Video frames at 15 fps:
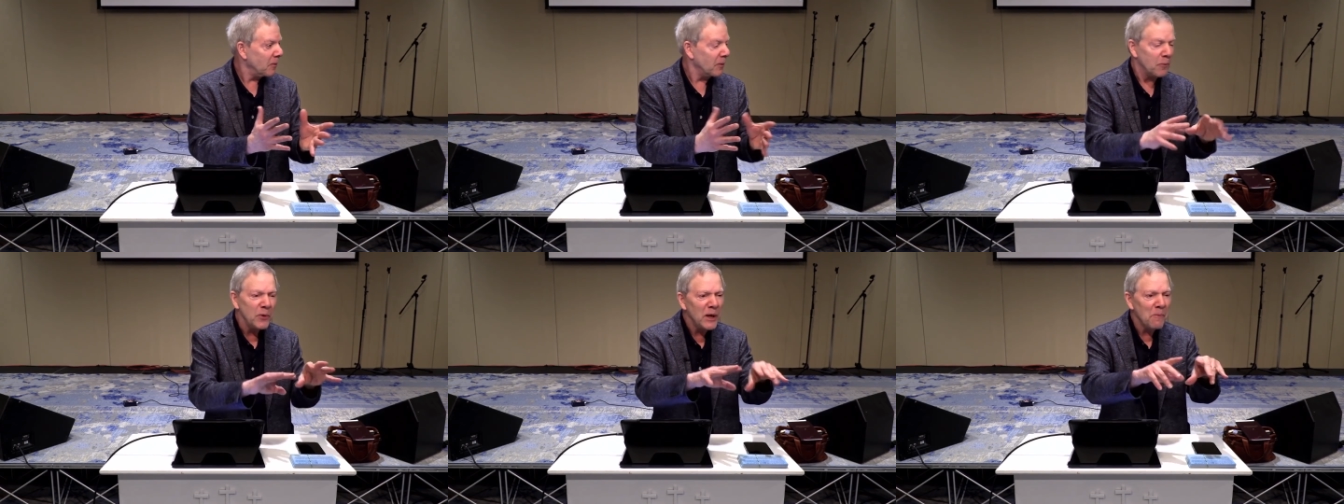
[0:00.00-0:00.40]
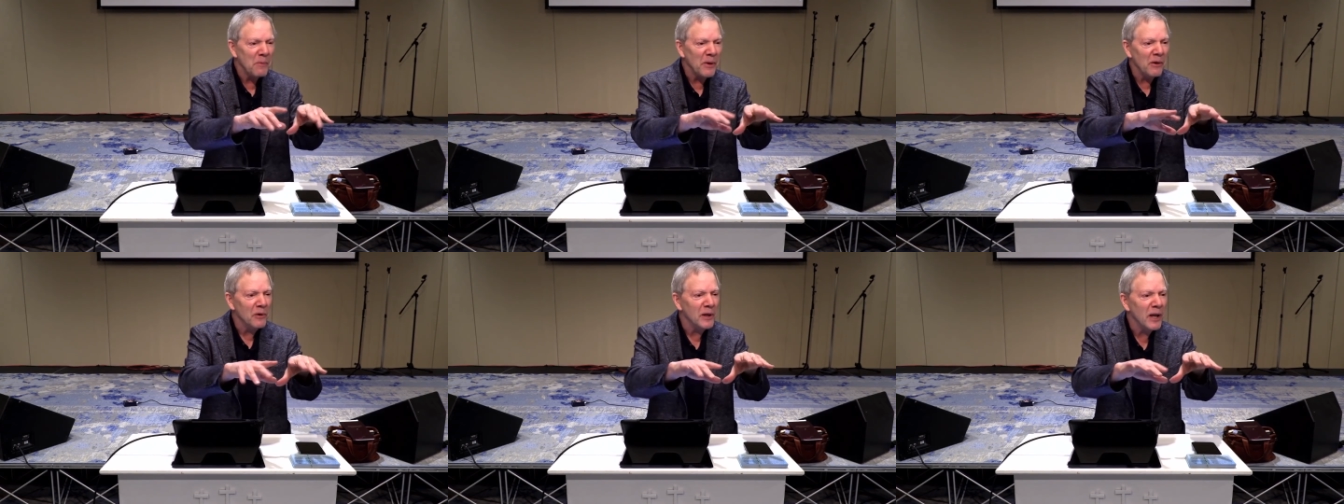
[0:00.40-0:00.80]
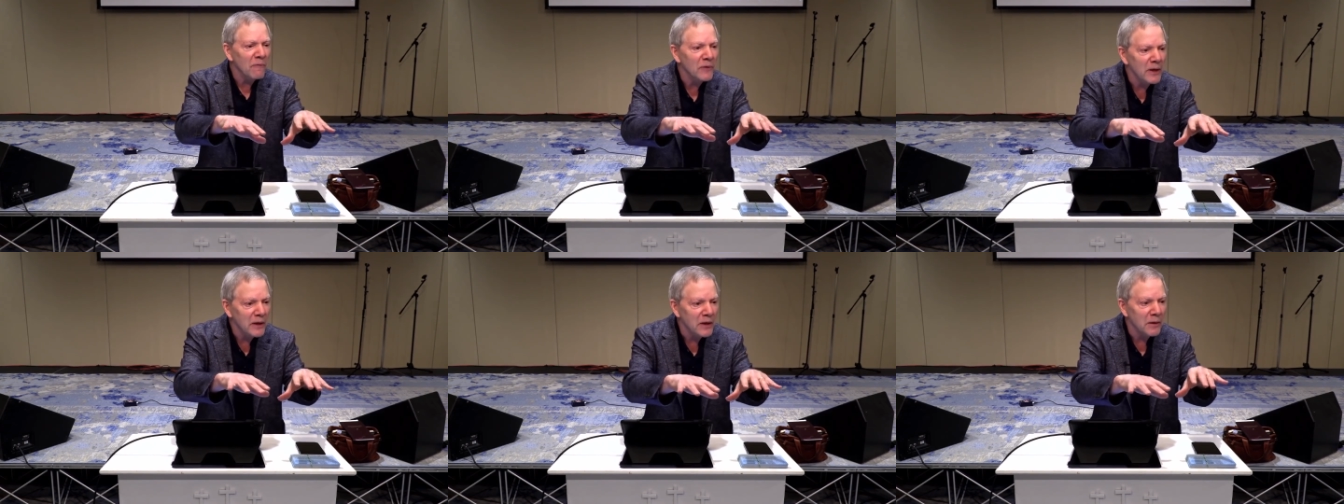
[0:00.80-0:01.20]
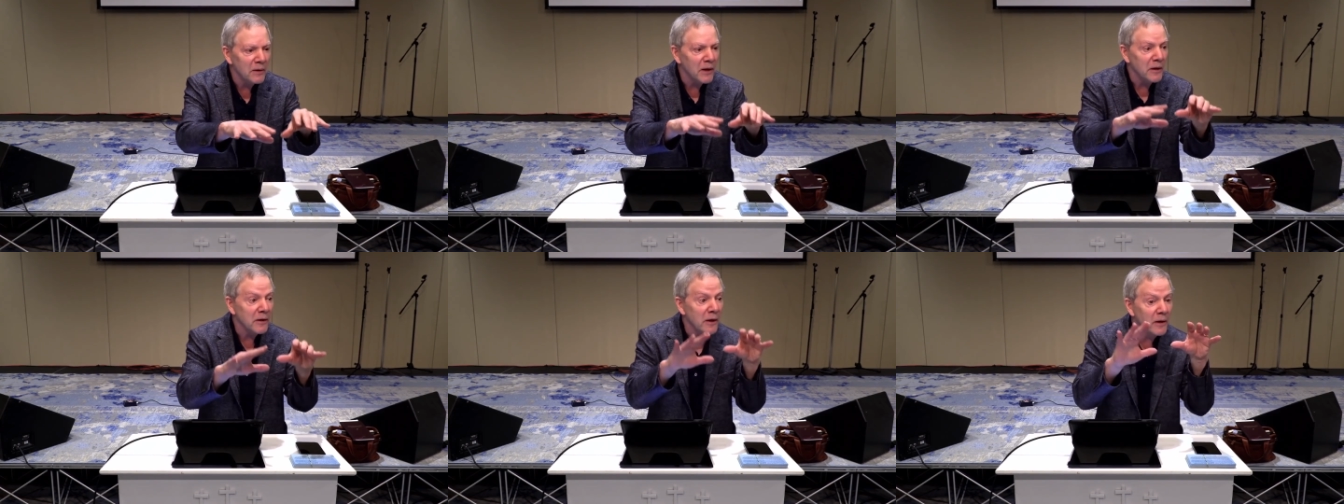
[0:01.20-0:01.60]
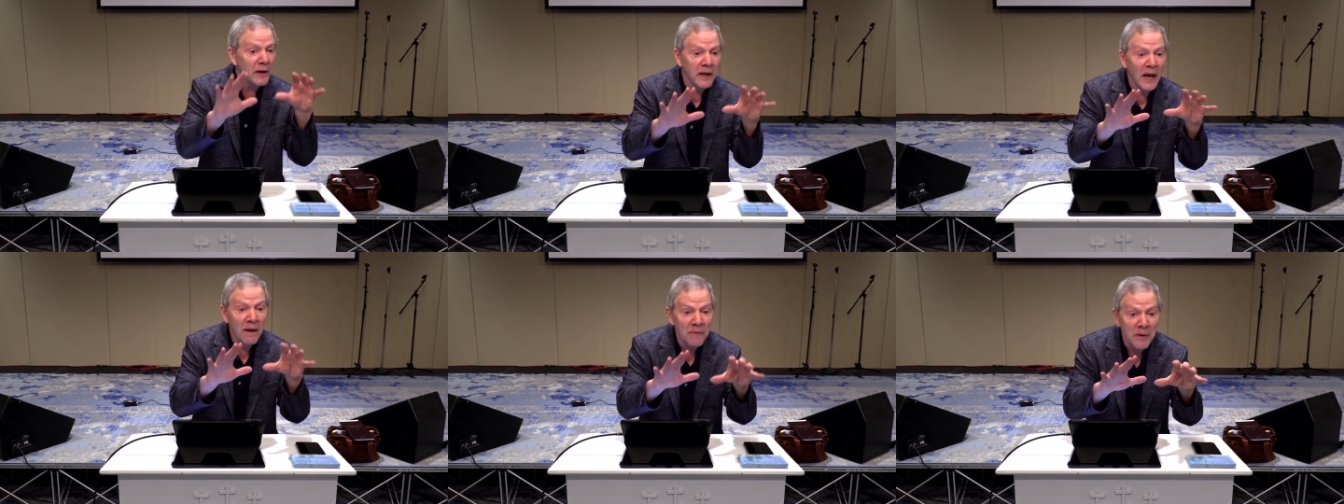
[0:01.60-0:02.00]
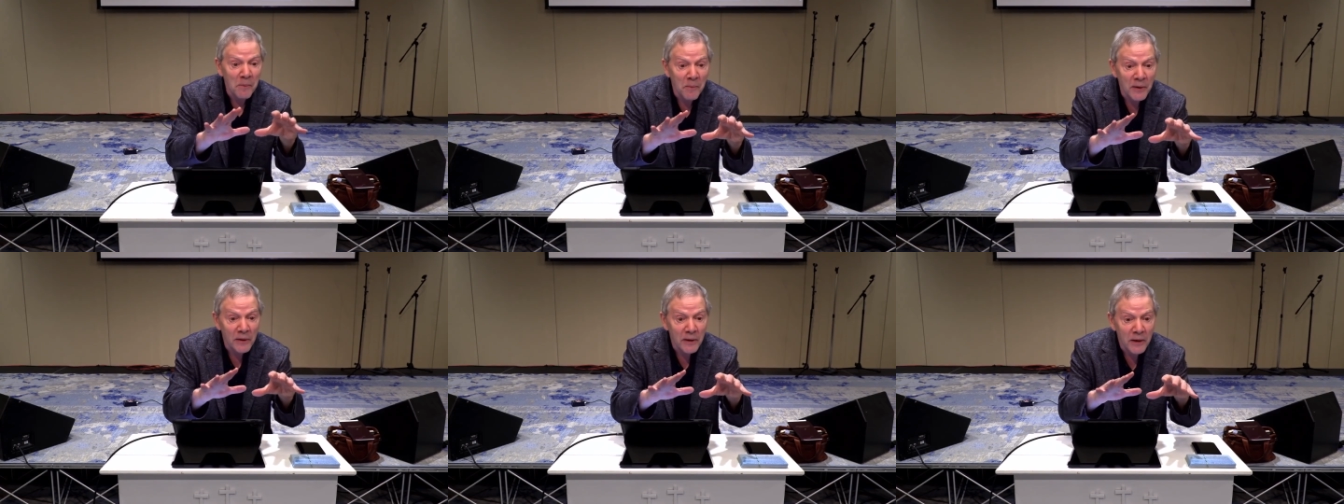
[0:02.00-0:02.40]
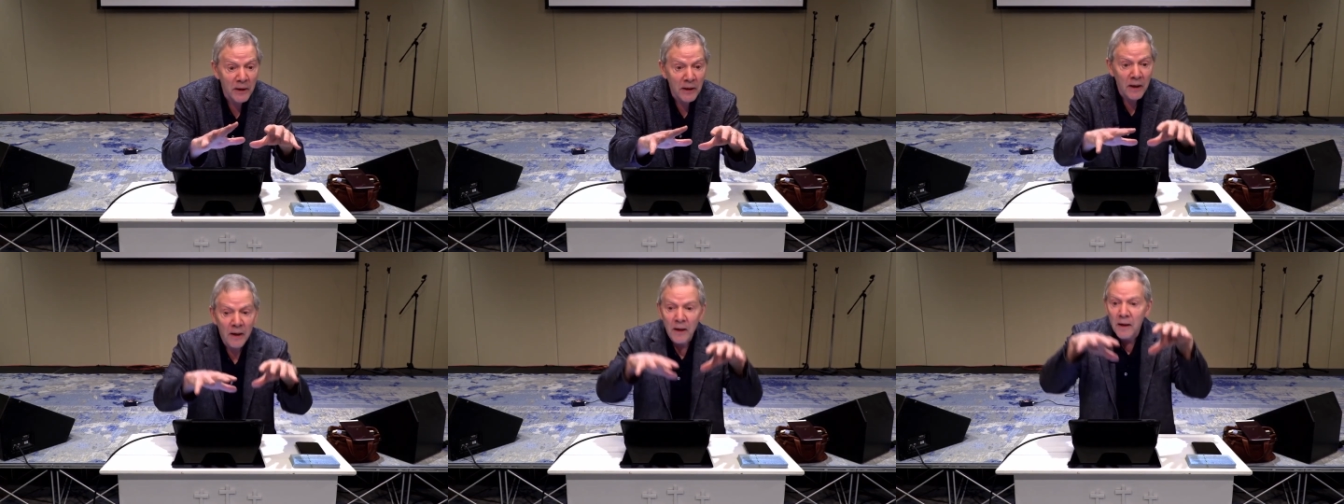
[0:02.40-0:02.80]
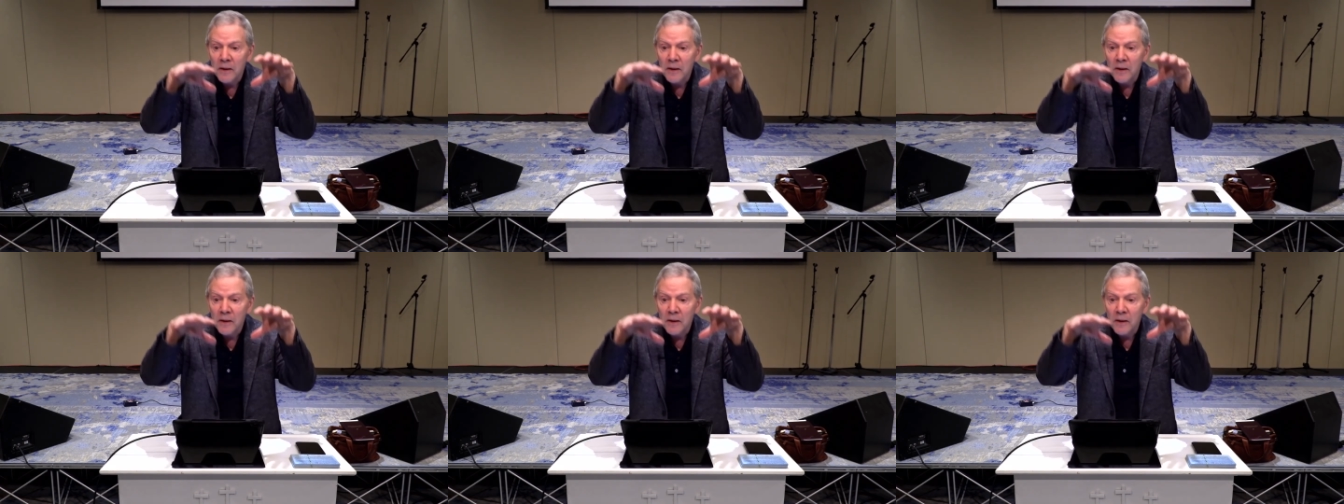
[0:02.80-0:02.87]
But wouldn't that be lovely to just suddenly have the ability